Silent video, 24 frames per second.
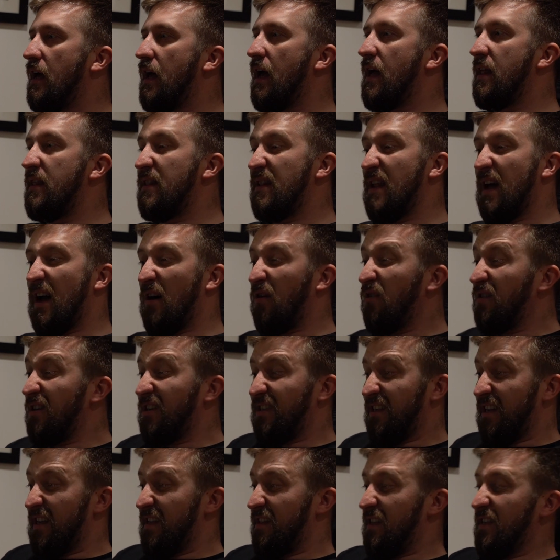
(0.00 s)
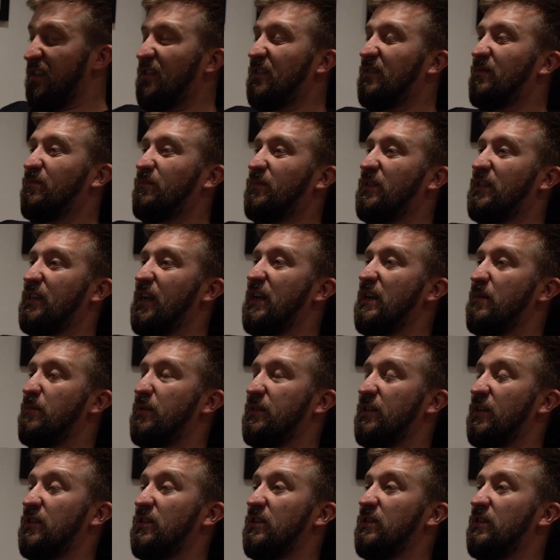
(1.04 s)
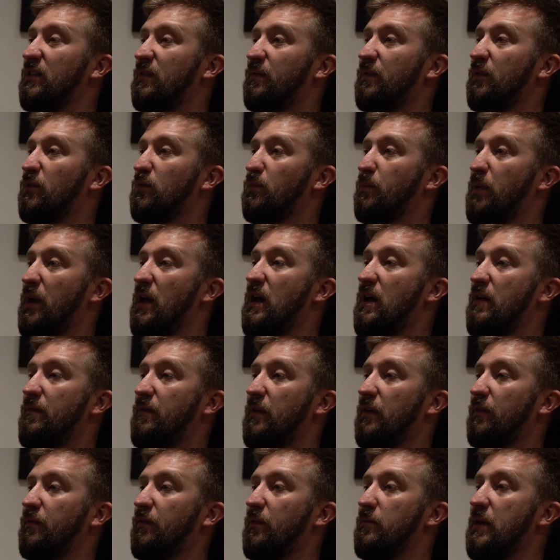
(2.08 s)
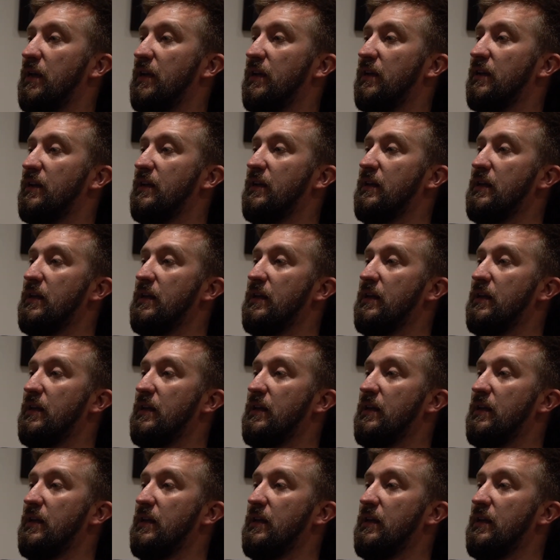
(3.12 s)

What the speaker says: And honestly, this seating position just feels perfect for me.